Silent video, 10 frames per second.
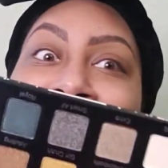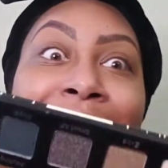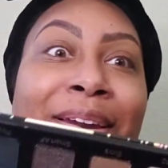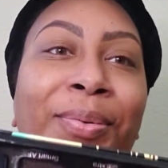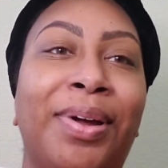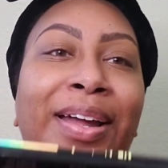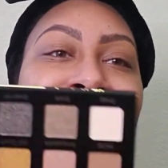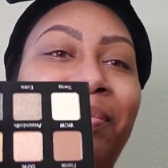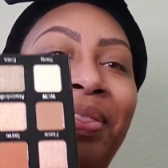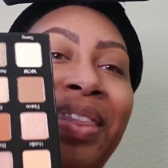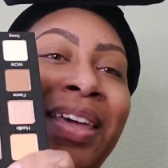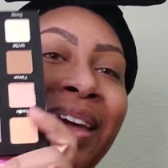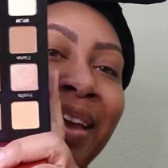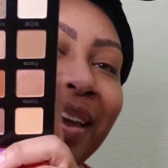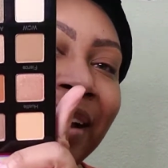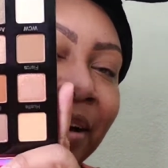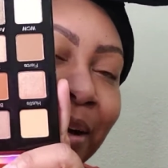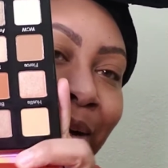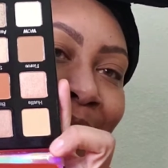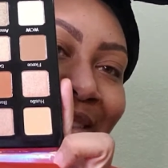Anyway,
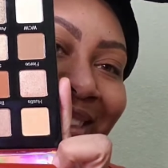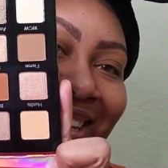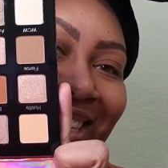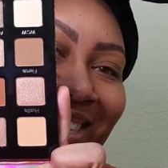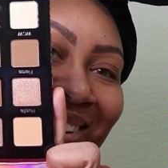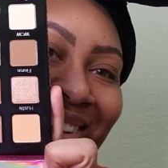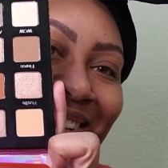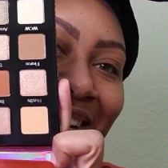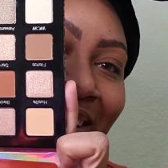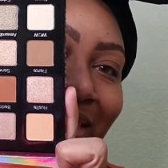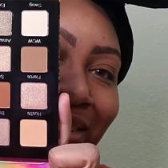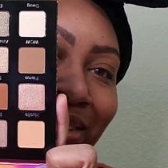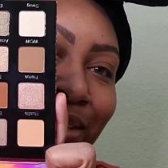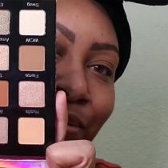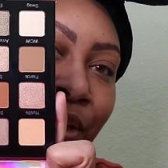and these are the colors.